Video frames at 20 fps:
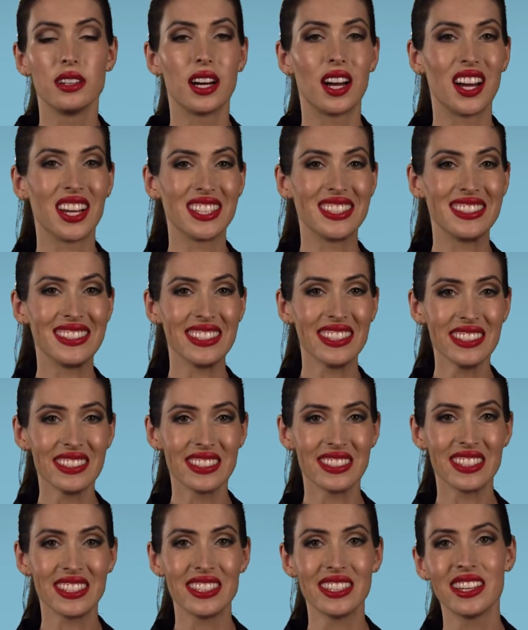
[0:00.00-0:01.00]

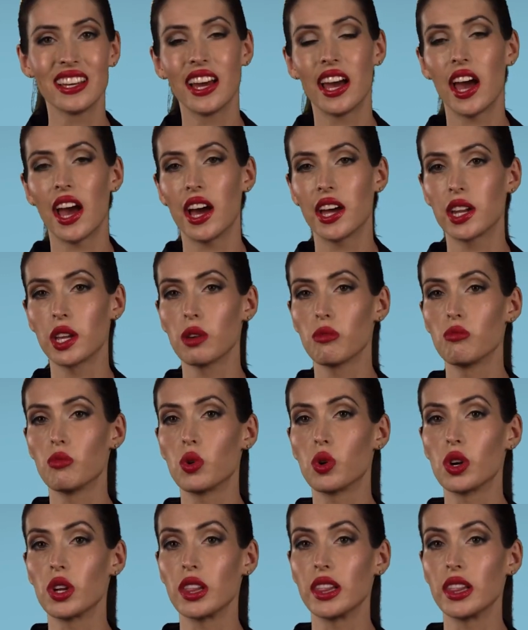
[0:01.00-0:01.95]
Ideally, adding more